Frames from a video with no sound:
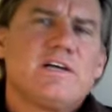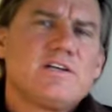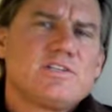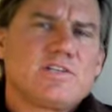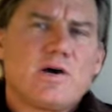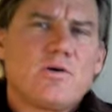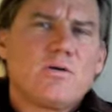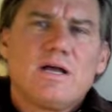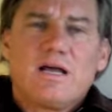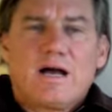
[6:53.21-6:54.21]

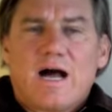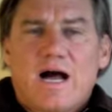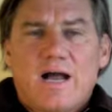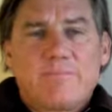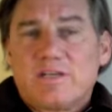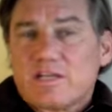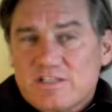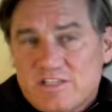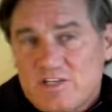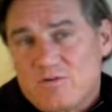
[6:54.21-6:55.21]
So I'm going to
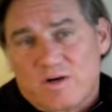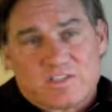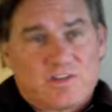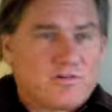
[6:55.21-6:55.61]
continue to watch the